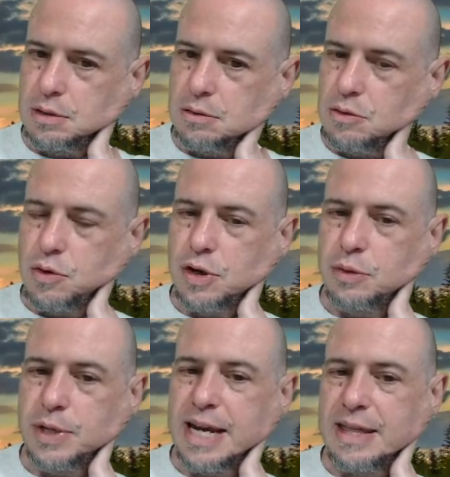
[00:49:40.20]
or do
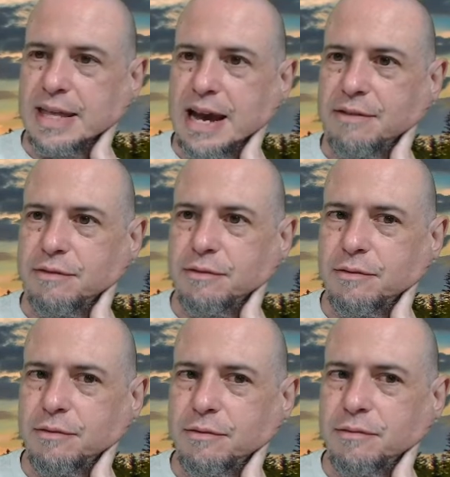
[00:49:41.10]
we get that
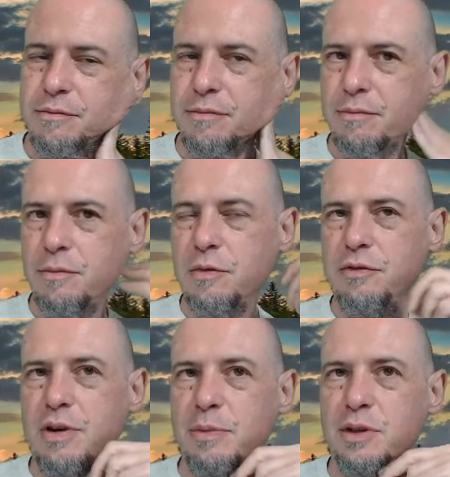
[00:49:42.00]

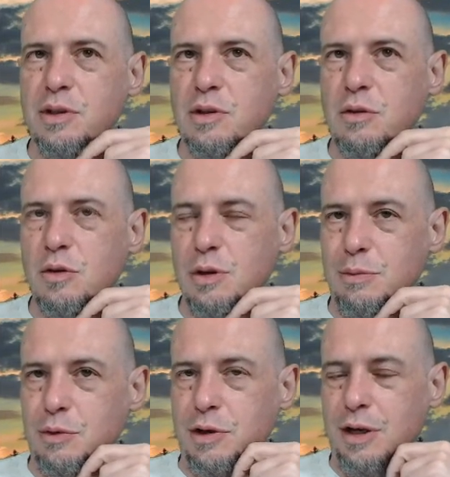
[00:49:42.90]
from the
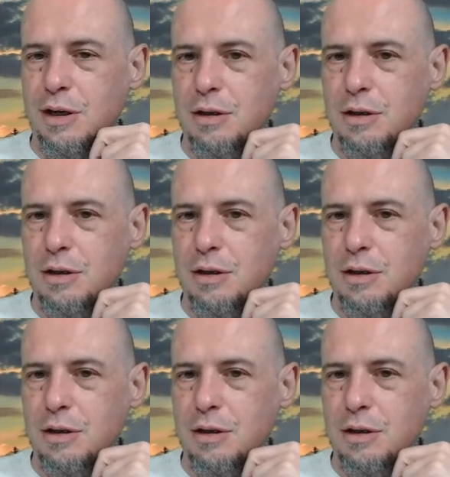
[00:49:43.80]
scoreboard?